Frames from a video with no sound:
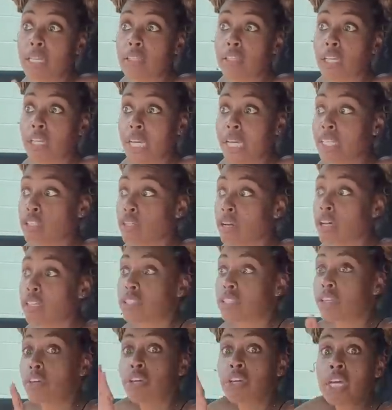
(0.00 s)
and the gauge
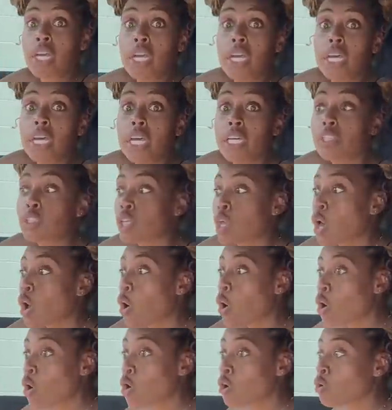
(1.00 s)
cluster it's a
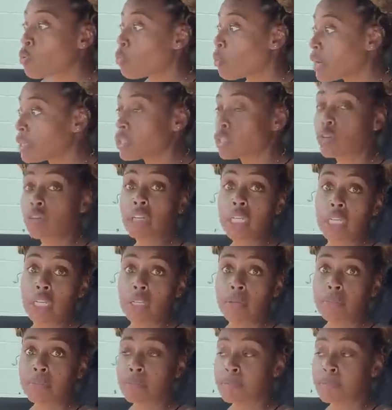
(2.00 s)
whole one screen